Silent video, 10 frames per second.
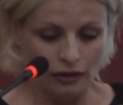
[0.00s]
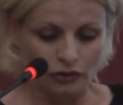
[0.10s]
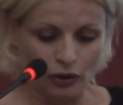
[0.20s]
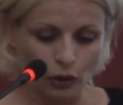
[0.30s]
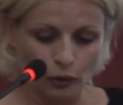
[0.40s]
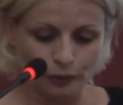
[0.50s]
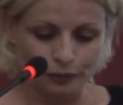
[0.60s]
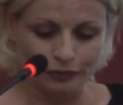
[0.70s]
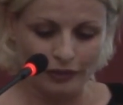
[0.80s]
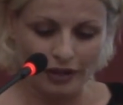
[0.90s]
So
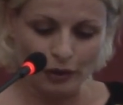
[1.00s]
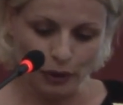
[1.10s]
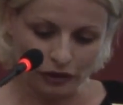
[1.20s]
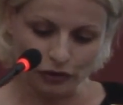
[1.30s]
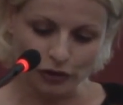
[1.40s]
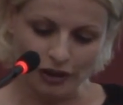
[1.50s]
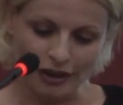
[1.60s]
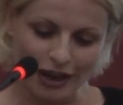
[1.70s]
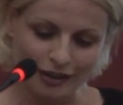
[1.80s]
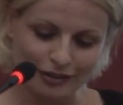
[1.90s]
the question, I
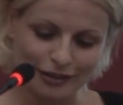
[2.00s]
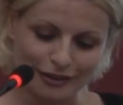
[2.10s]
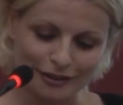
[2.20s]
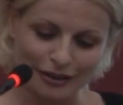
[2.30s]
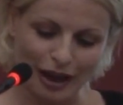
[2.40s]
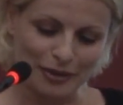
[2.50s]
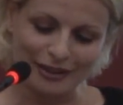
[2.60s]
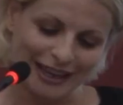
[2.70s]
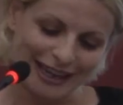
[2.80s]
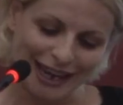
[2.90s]
guess, is,
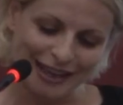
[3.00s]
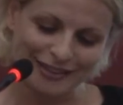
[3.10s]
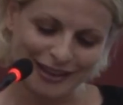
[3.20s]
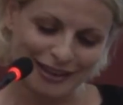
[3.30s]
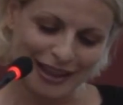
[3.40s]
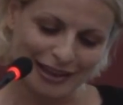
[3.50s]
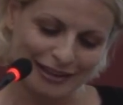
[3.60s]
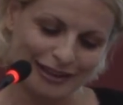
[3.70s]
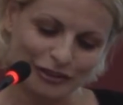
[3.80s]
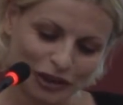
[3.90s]
Daniela said
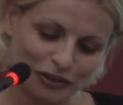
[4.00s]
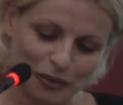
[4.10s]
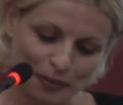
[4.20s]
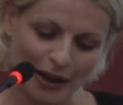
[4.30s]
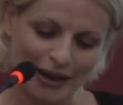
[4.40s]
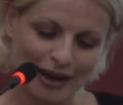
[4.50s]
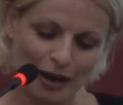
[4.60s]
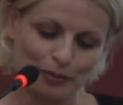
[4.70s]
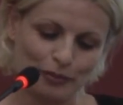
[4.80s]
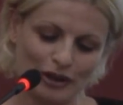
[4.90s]
that the gender pay
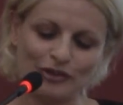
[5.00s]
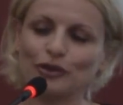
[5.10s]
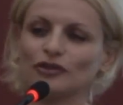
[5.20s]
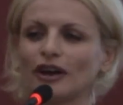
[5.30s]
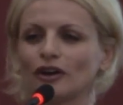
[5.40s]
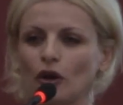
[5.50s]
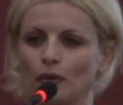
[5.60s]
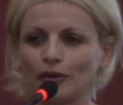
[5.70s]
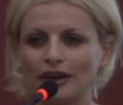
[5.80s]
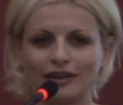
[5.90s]
gap reasons are
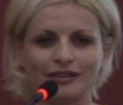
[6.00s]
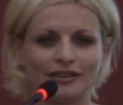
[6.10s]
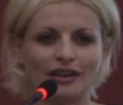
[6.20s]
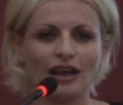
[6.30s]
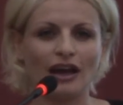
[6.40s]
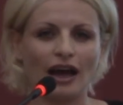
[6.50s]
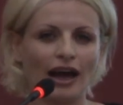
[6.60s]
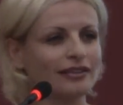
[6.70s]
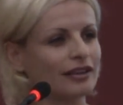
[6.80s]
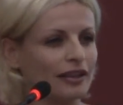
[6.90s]
complex.
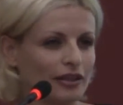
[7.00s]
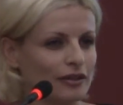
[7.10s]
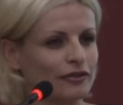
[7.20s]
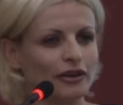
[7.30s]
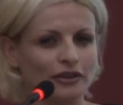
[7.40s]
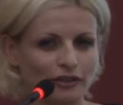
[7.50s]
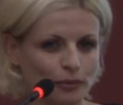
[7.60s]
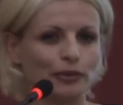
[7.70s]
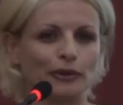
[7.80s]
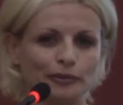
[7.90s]
I say that they're very
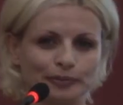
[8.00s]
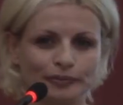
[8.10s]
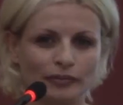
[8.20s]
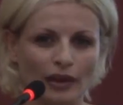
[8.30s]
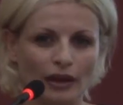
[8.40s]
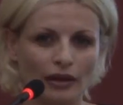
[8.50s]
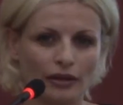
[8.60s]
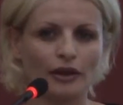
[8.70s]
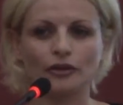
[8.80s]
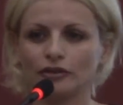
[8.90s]
simple.
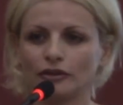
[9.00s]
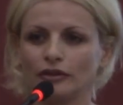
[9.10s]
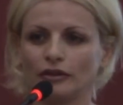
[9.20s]
There's